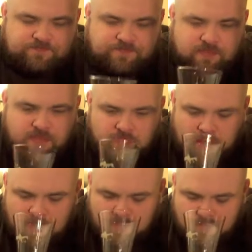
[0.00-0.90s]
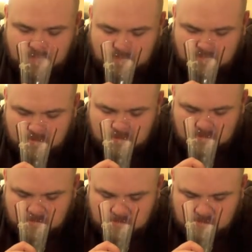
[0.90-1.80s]

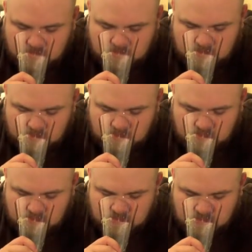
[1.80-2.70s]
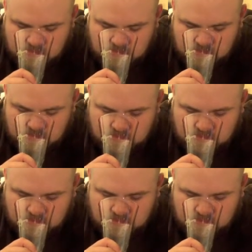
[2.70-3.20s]
(silence)